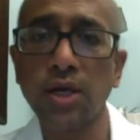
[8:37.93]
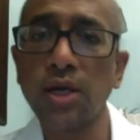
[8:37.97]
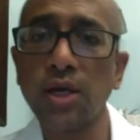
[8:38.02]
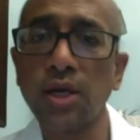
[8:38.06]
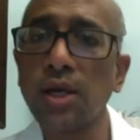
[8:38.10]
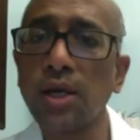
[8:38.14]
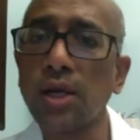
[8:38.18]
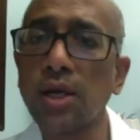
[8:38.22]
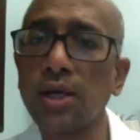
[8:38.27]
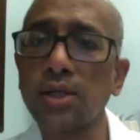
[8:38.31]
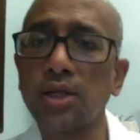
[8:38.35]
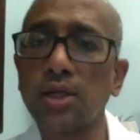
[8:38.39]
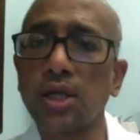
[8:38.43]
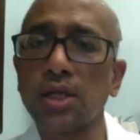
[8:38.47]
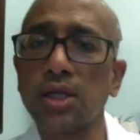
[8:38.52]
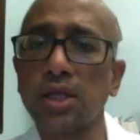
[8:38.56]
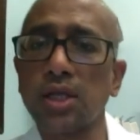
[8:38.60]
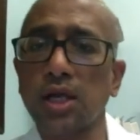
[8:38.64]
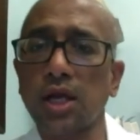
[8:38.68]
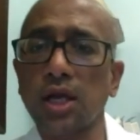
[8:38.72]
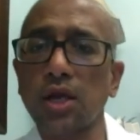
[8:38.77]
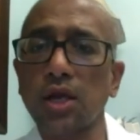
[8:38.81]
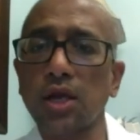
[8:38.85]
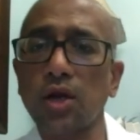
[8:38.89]
Then the
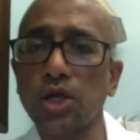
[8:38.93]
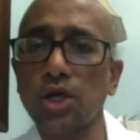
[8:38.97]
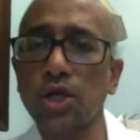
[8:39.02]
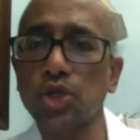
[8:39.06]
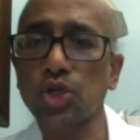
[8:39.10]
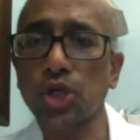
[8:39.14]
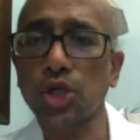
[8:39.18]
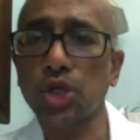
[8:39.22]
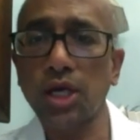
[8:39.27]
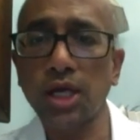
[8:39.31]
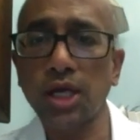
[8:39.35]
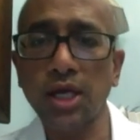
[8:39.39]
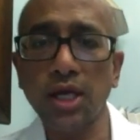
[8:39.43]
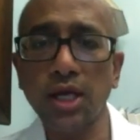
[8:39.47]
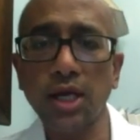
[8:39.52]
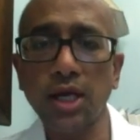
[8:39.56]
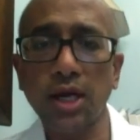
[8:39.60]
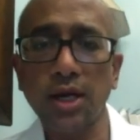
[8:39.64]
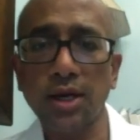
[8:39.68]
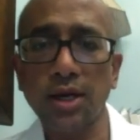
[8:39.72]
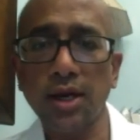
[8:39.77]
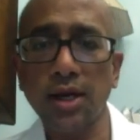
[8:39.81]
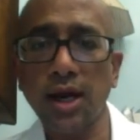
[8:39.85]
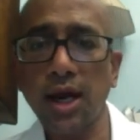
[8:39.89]
regulation, legal and
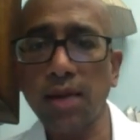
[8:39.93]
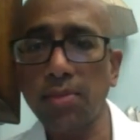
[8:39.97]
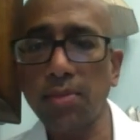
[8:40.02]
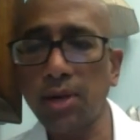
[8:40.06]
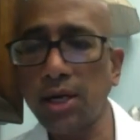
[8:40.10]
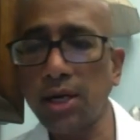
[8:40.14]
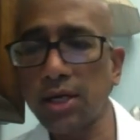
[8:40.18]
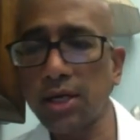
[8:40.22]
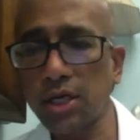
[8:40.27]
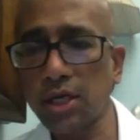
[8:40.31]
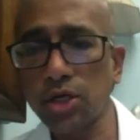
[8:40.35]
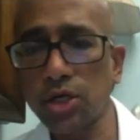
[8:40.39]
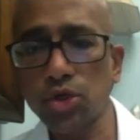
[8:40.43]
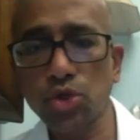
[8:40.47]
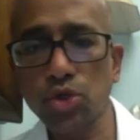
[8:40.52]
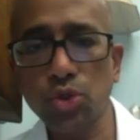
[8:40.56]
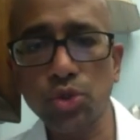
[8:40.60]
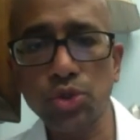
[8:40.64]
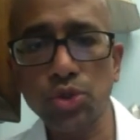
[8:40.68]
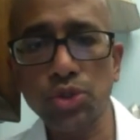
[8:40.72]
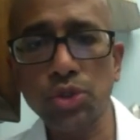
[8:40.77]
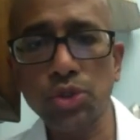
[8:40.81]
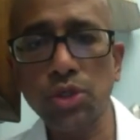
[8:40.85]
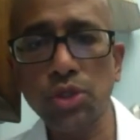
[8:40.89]
liability
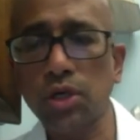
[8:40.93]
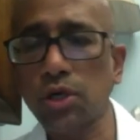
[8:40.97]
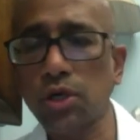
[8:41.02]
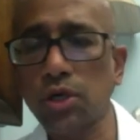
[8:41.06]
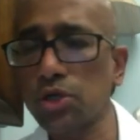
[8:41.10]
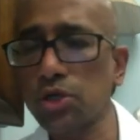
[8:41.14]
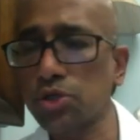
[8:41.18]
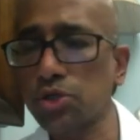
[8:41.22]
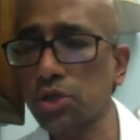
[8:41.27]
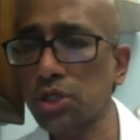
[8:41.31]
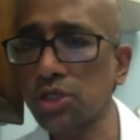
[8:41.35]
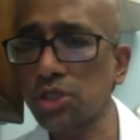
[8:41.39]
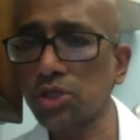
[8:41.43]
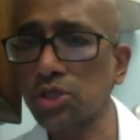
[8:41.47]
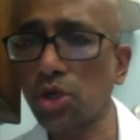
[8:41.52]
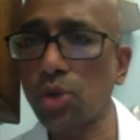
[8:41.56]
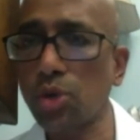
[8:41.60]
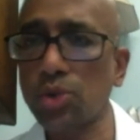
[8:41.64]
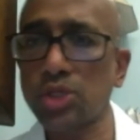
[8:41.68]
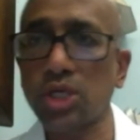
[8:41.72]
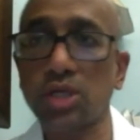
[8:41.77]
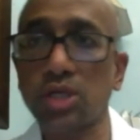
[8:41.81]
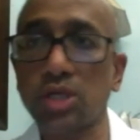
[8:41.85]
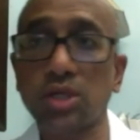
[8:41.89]
issues. And also there's always
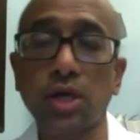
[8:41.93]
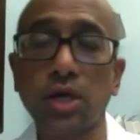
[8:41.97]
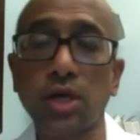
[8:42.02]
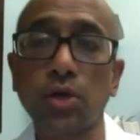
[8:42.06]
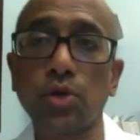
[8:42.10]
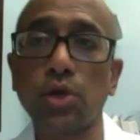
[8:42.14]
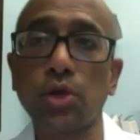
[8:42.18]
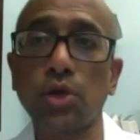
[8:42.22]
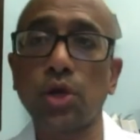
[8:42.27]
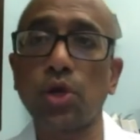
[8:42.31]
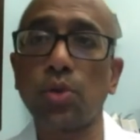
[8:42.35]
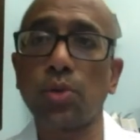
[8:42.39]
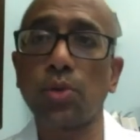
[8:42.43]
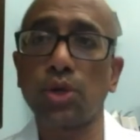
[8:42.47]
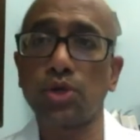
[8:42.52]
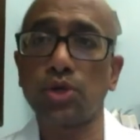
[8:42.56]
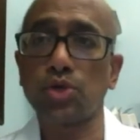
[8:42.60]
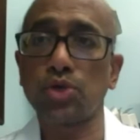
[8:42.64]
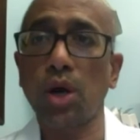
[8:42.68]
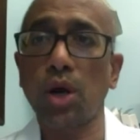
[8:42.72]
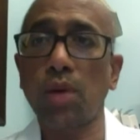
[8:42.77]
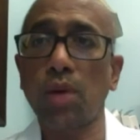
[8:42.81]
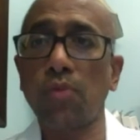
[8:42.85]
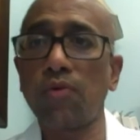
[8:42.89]
a threat to the human
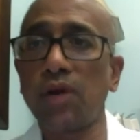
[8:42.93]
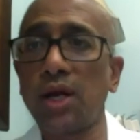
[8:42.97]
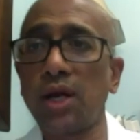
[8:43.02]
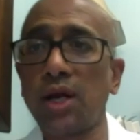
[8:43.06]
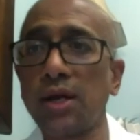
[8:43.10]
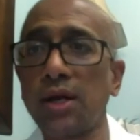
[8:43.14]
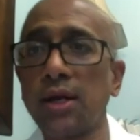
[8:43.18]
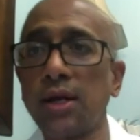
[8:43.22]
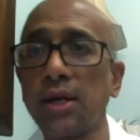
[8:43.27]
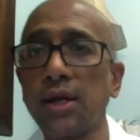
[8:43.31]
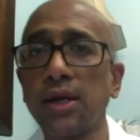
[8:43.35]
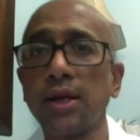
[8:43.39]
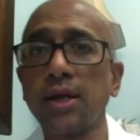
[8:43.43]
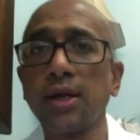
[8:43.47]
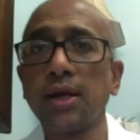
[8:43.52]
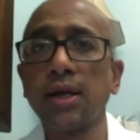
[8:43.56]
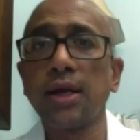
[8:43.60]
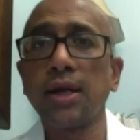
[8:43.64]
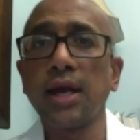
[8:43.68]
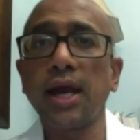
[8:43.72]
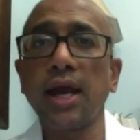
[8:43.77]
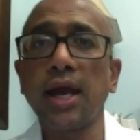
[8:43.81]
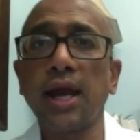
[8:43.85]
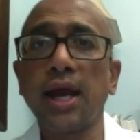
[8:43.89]
job. Will
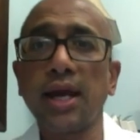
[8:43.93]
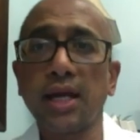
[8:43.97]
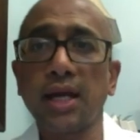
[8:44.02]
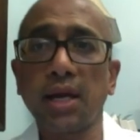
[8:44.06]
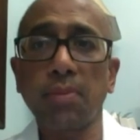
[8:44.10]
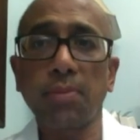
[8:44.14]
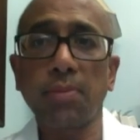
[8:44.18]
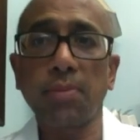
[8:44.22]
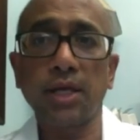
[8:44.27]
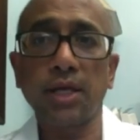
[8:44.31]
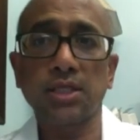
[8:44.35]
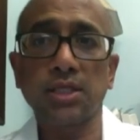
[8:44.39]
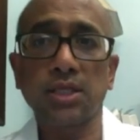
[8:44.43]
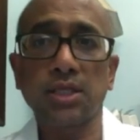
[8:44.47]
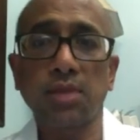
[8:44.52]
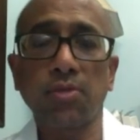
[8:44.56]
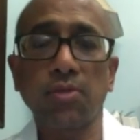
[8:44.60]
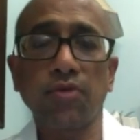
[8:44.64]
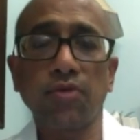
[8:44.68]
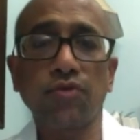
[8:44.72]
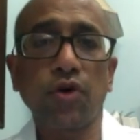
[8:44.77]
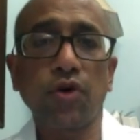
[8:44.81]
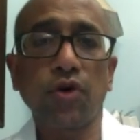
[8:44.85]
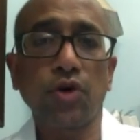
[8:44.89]
AI replace some of
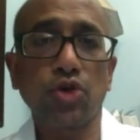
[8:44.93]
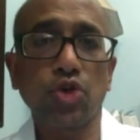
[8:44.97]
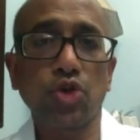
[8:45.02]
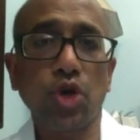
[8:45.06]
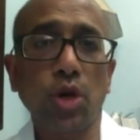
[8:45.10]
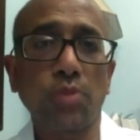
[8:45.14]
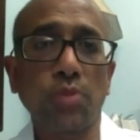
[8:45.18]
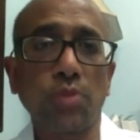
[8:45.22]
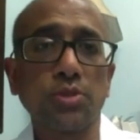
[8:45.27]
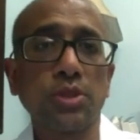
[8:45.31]
our jobs?